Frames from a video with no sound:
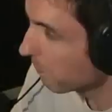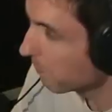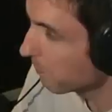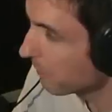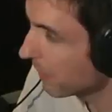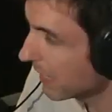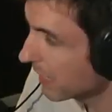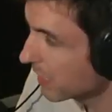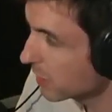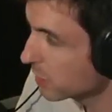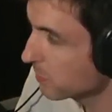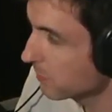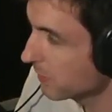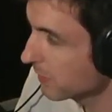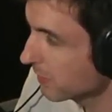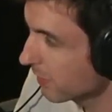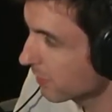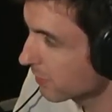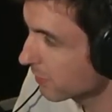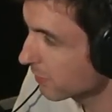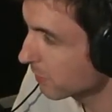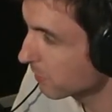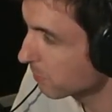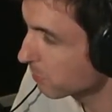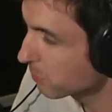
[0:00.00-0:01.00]
management
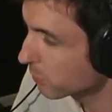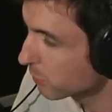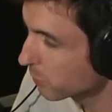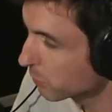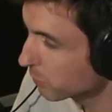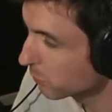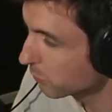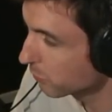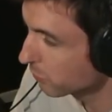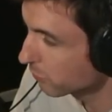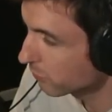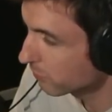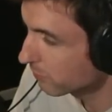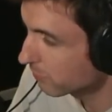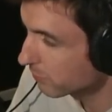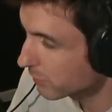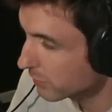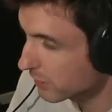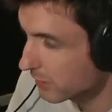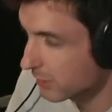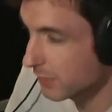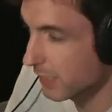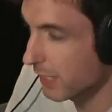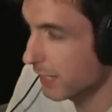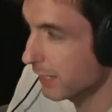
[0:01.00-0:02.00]
doesn't approve.
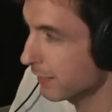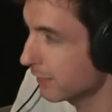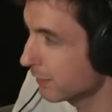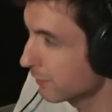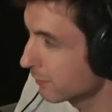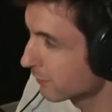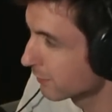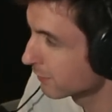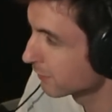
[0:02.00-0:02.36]
Of me not having in